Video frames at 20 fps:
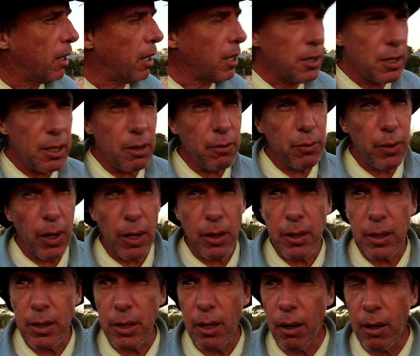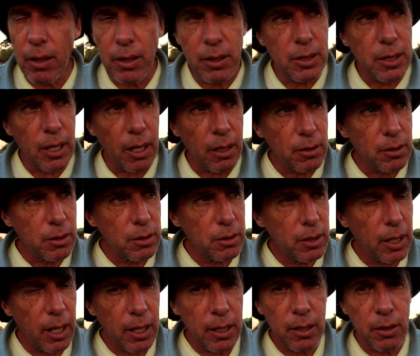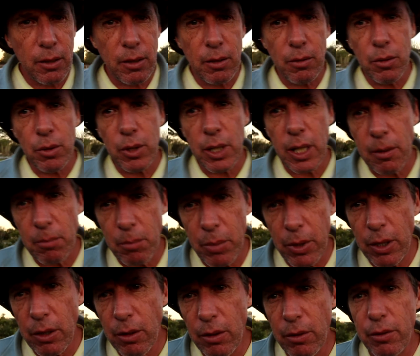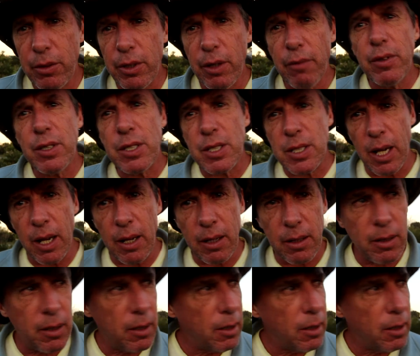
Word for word: Actually found a guy in town today who can bring you river sand.